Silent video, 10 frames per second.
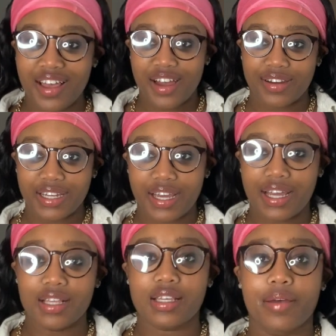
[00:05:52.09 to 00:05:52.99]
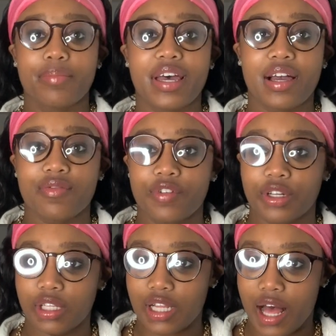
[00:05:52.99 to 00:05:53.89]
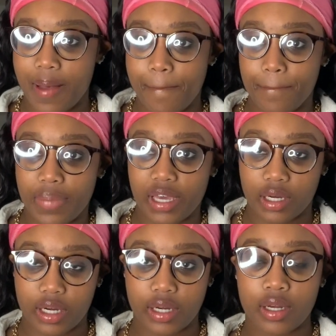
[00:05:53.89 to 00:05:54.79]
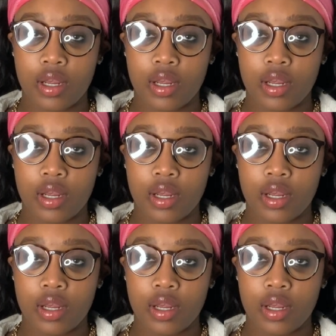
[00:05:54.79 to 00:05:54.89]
All right, guys, I'm back, feeling a lot better.